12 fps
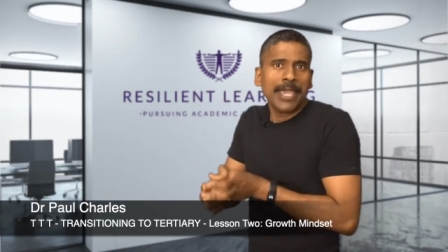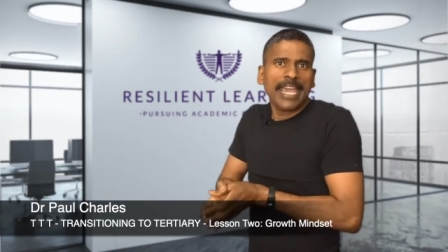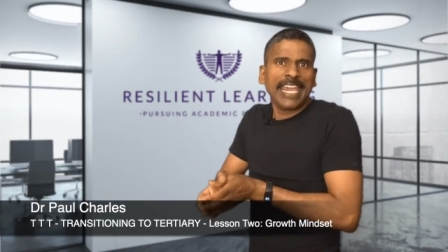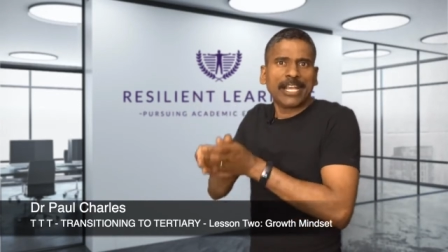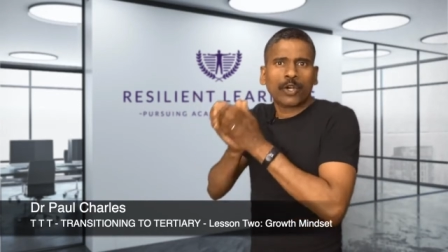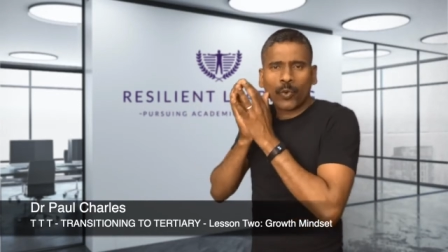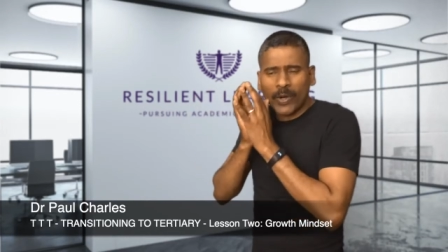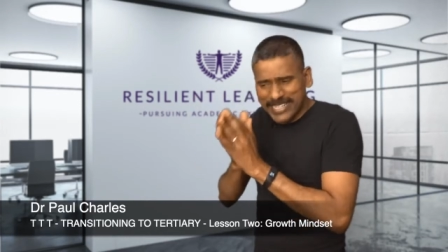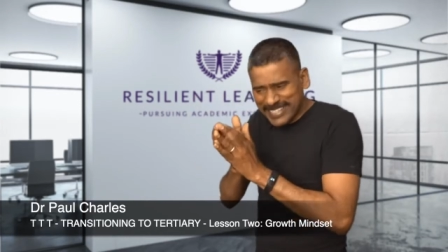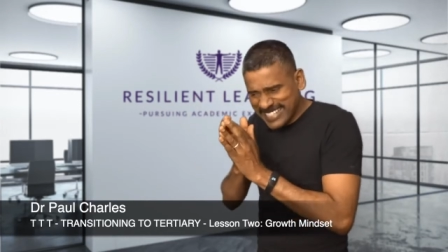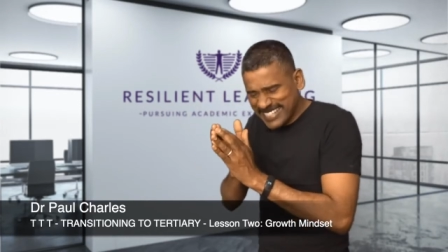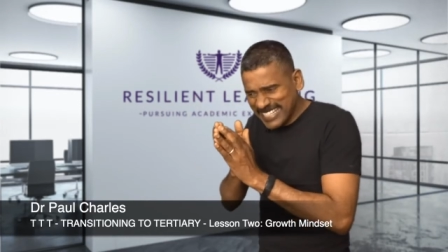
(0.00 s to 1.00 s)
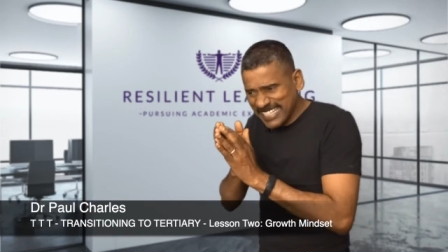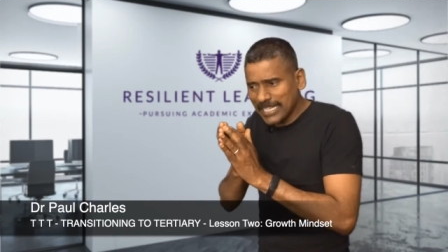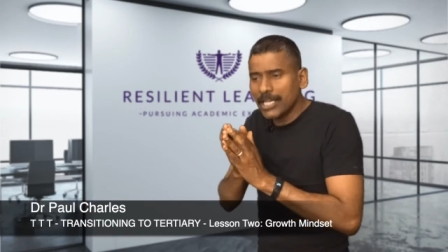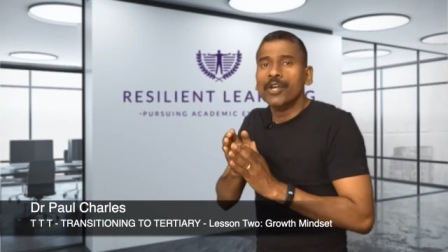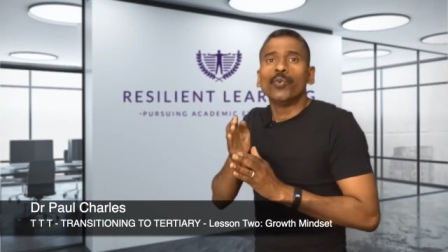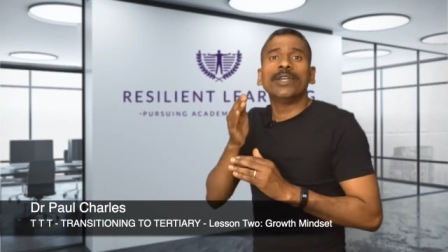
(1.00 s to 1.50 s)
a quantity
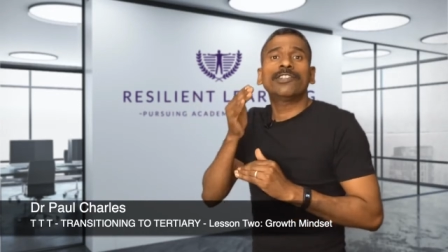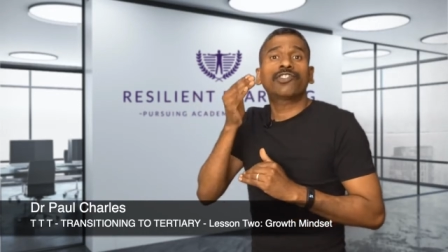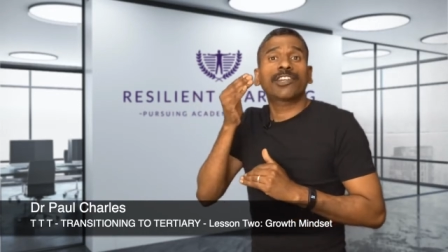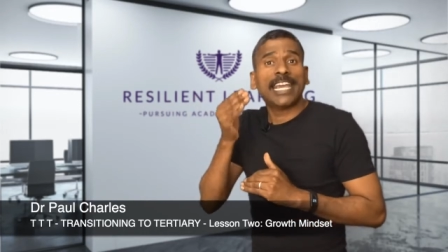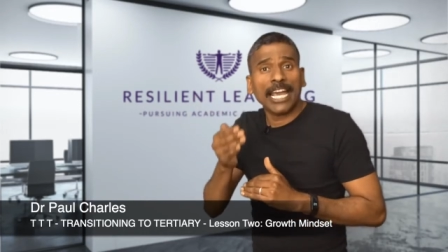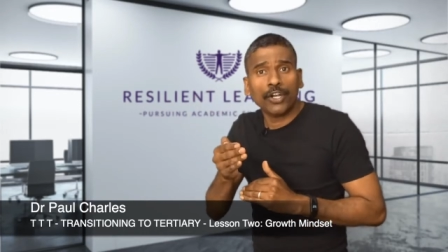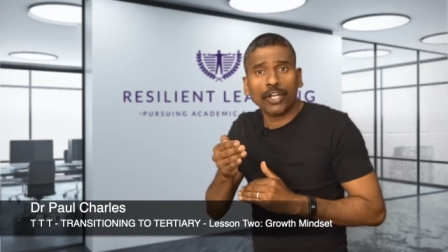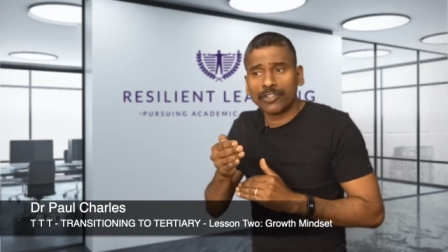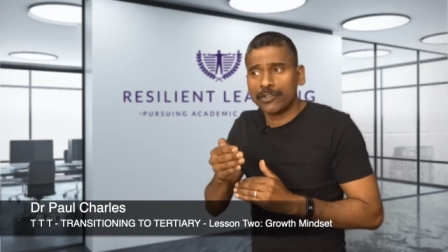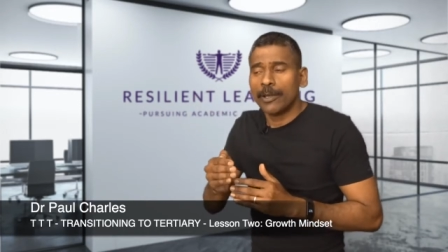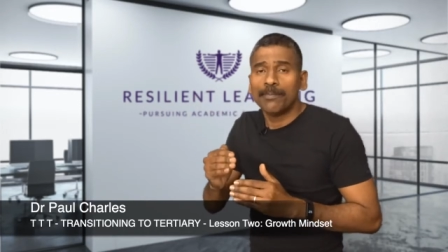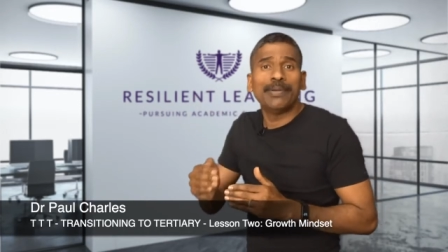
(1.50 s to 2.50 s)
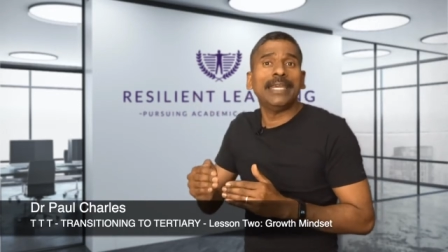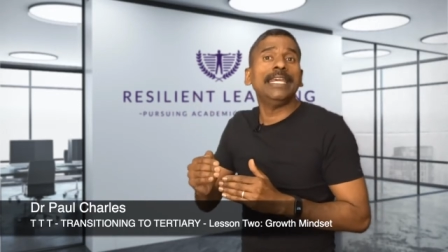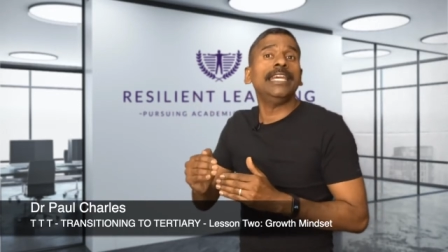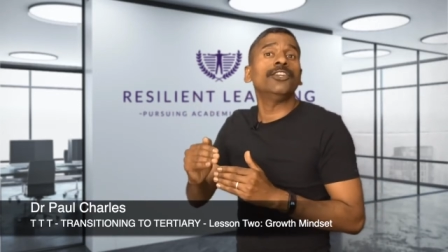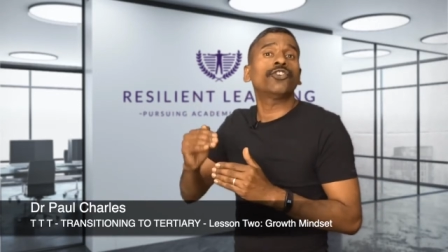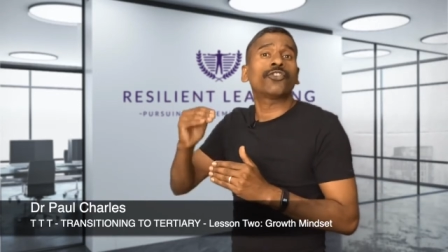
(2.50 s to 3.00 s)
which cannot be
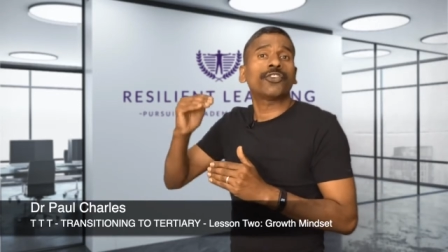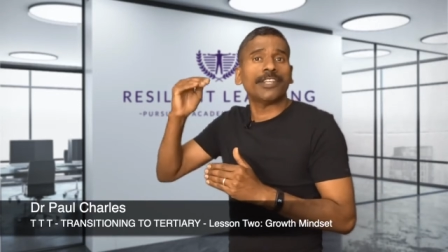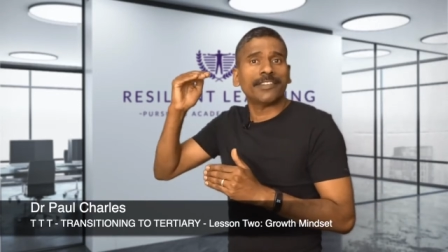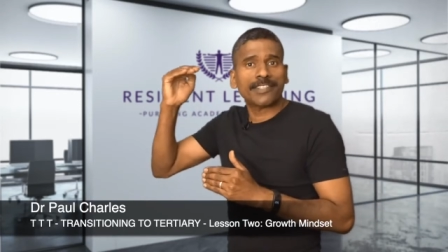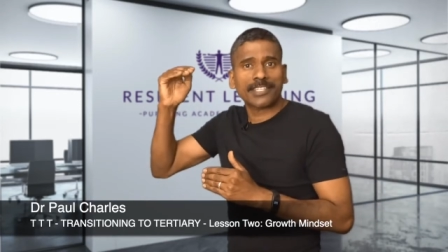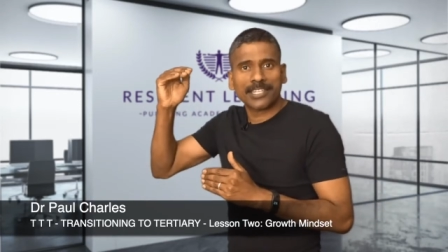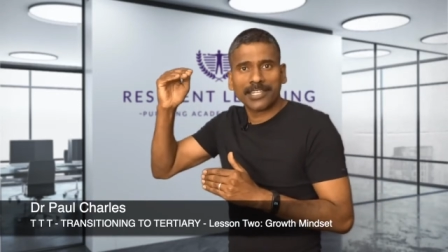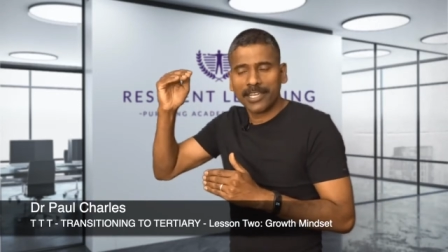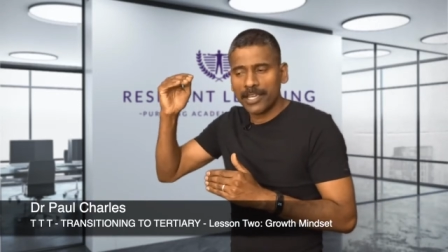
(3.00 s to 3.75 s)
increased.